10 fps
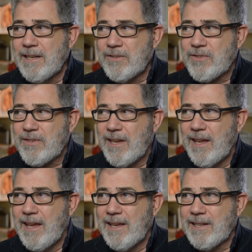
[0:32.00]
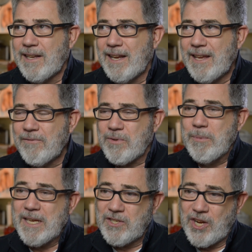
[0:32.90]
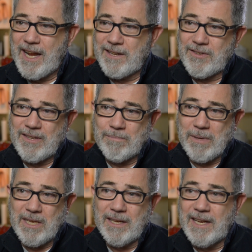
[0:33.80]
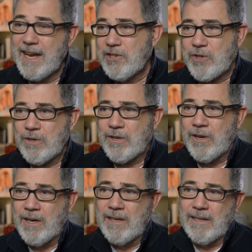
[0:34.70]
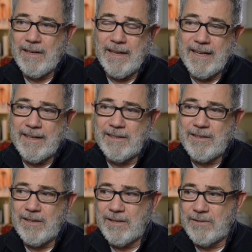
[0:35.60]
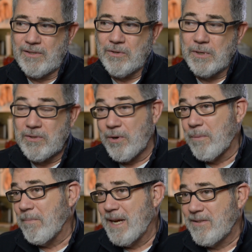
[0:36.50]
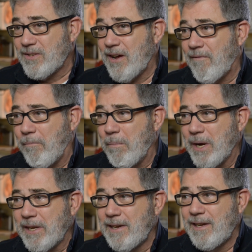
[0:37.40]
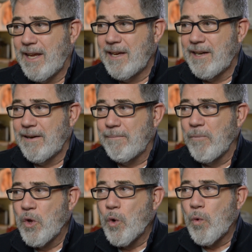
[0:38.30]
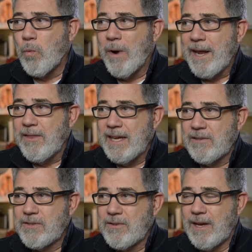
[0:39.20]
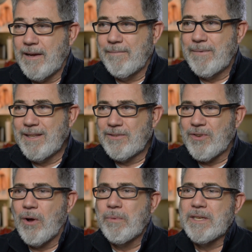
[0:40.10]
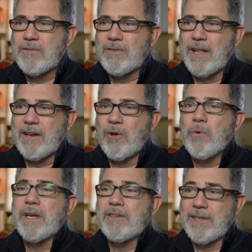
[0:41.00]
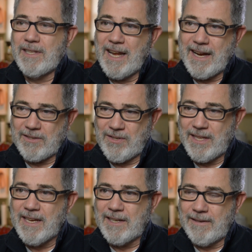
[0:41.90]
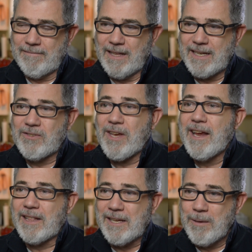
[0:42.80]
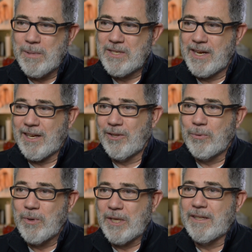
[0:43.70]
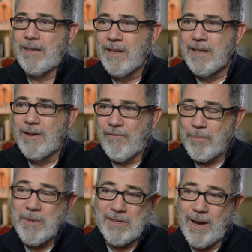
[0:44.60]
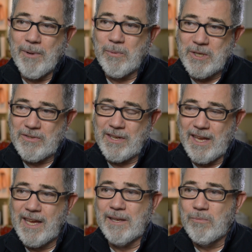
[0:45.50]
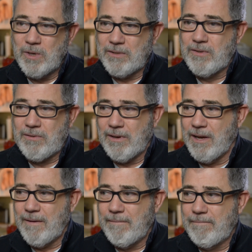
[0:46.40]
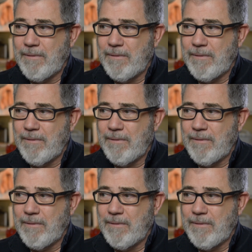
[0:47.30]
is it gives me a chance to be in nature and to exert myself, but in a way that's it's always like going to the next thing. Like cycling in particular, really, from the time I was a kid, was a